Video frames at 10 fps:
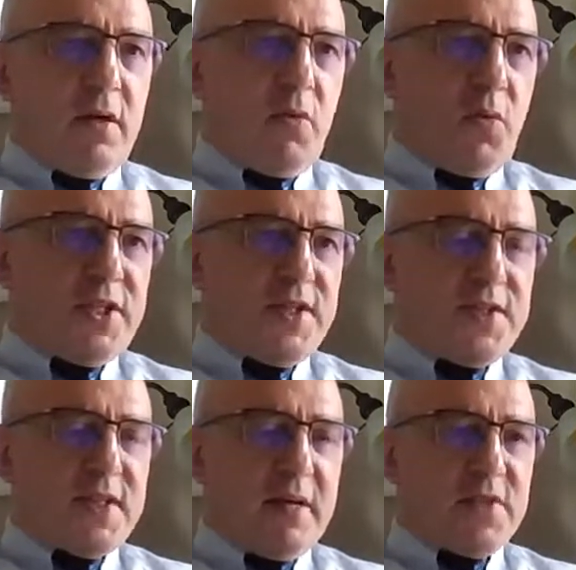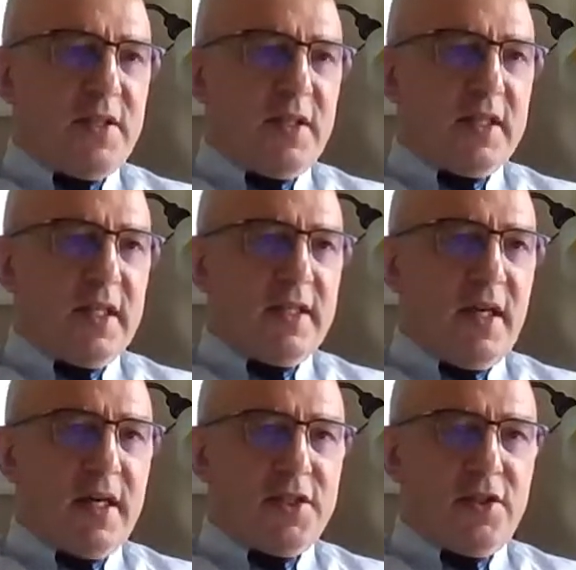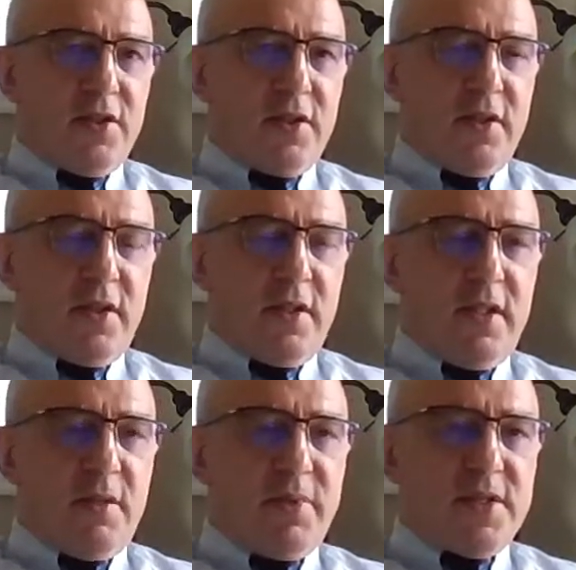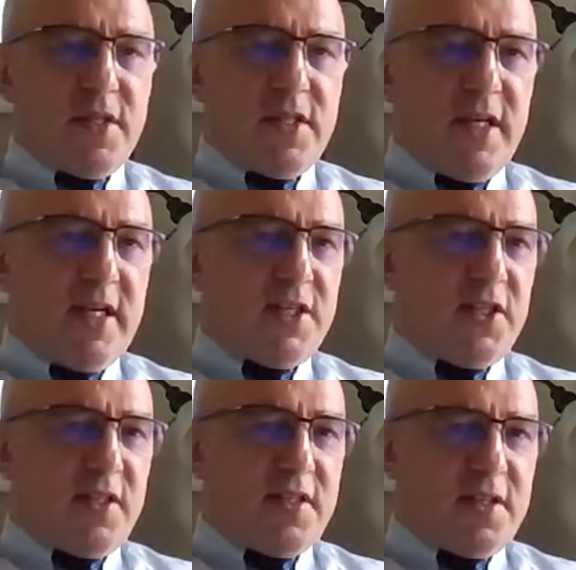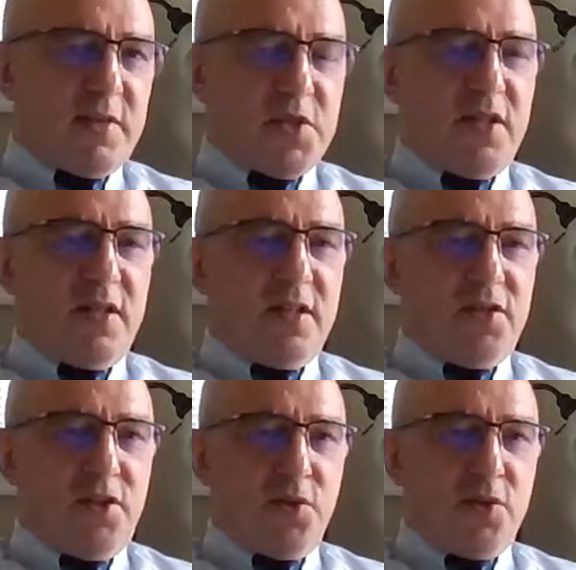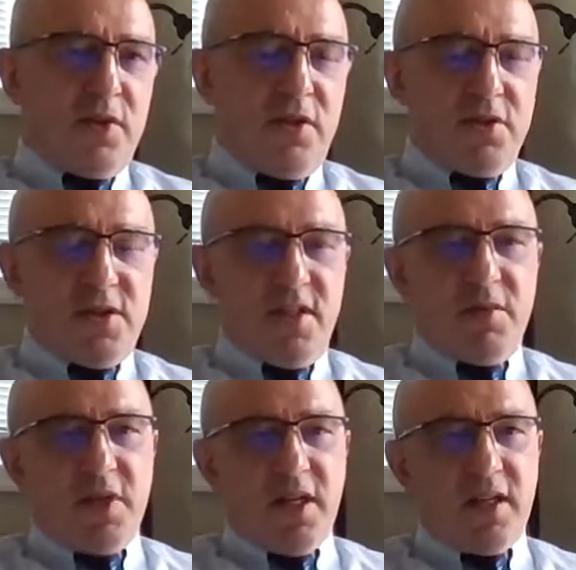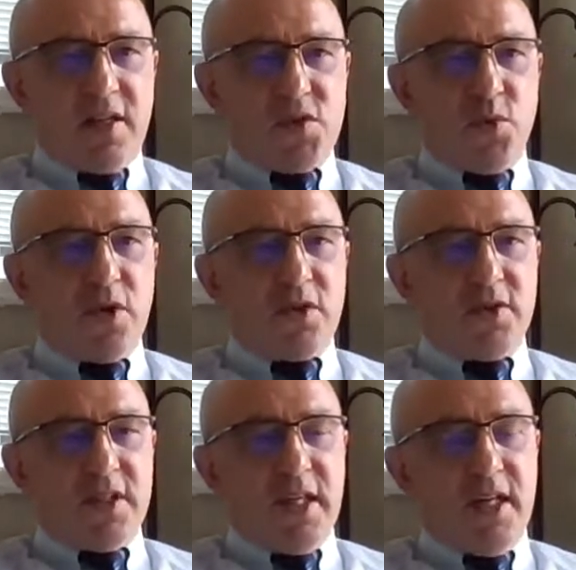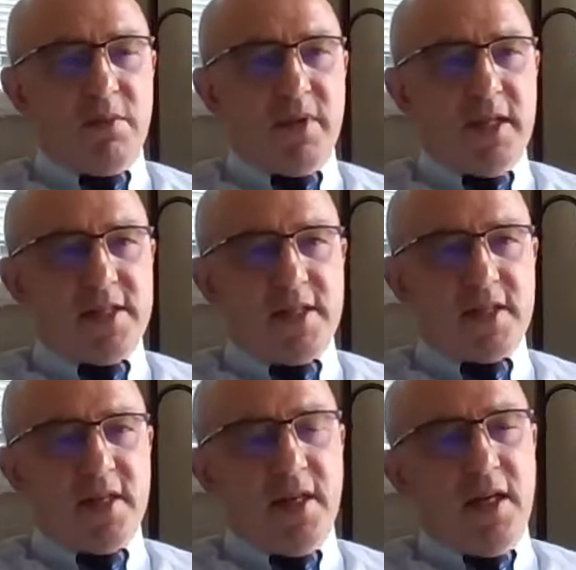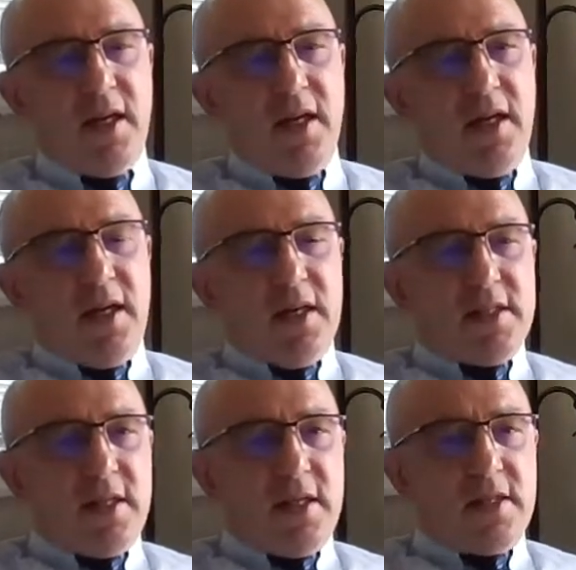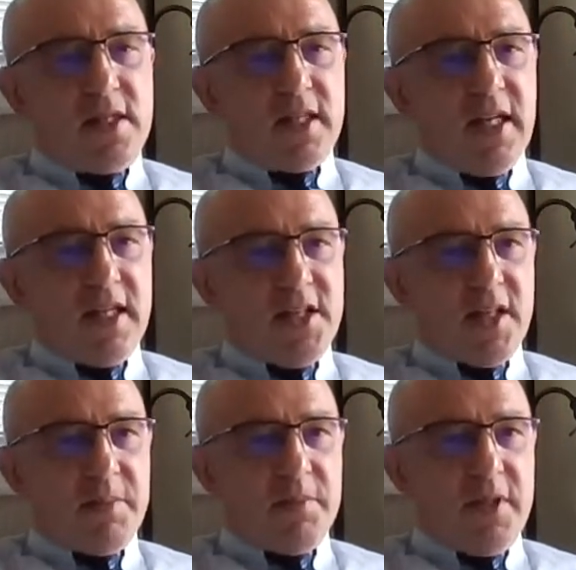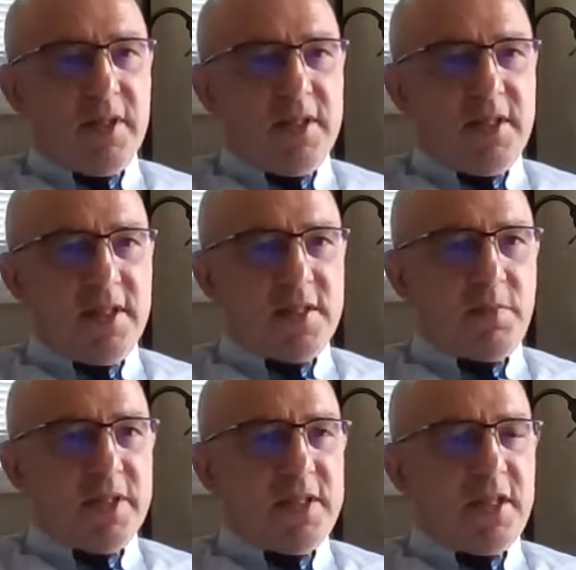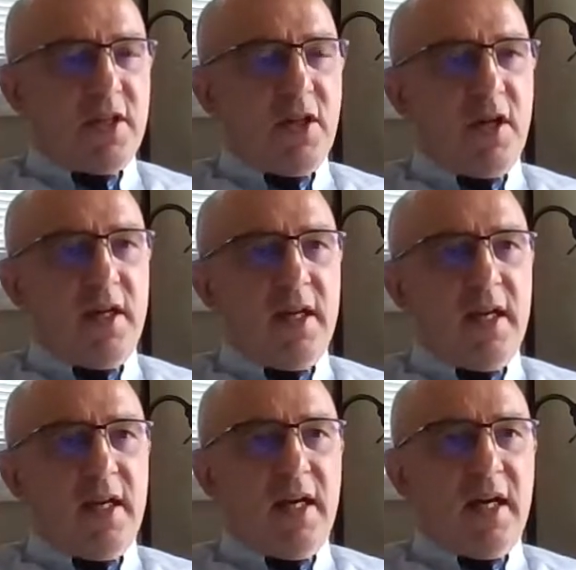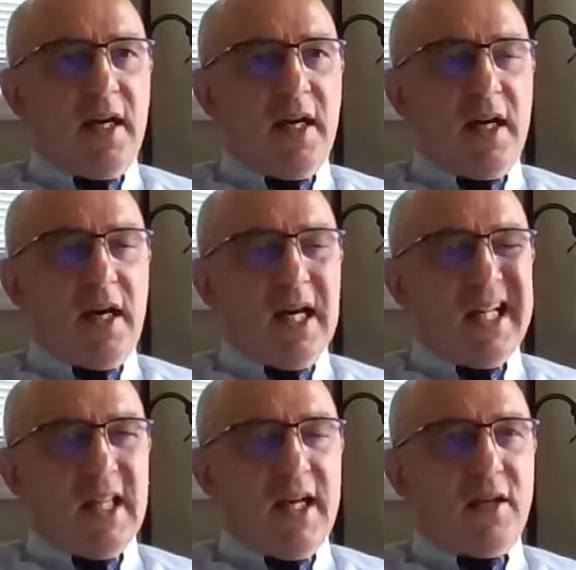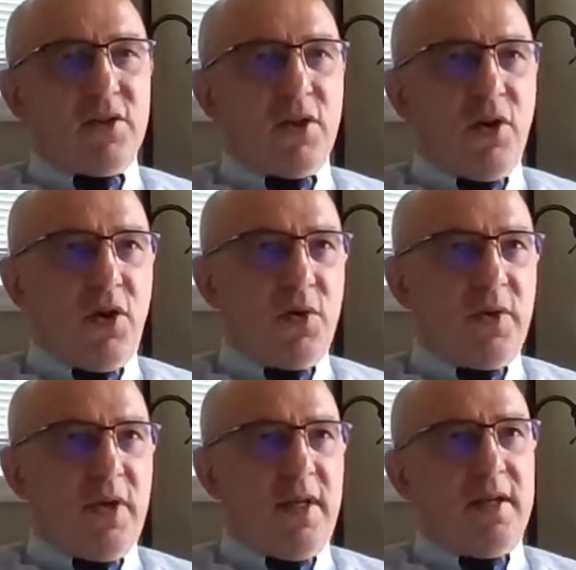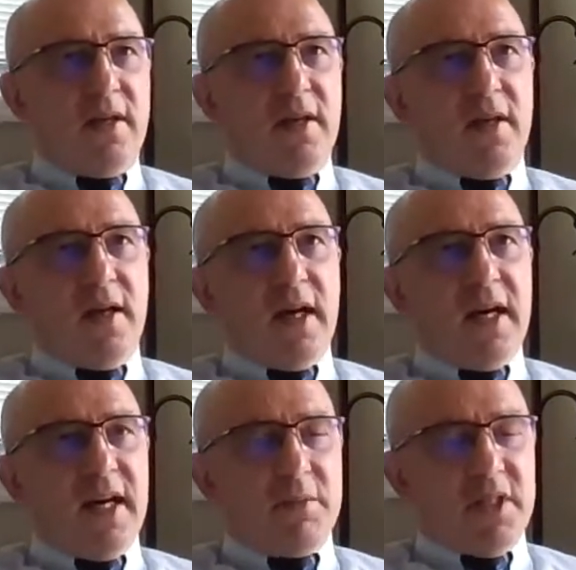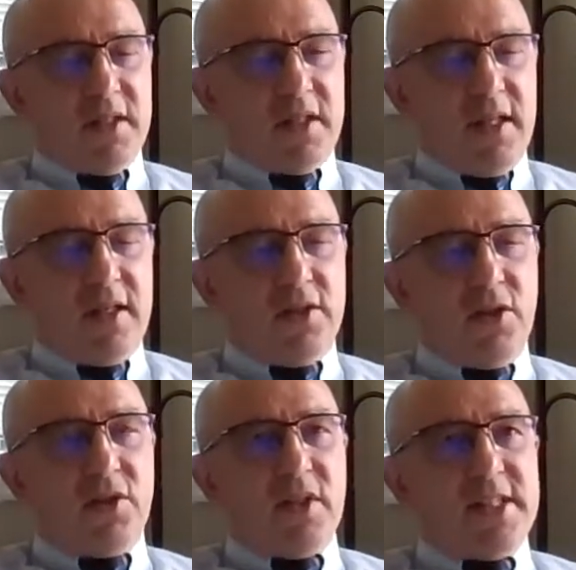which is something that I touched on in the presentation and something that you and your team and others work on a daily basis. Technology capabilities, particularly cloud-only, hybrid cloud-only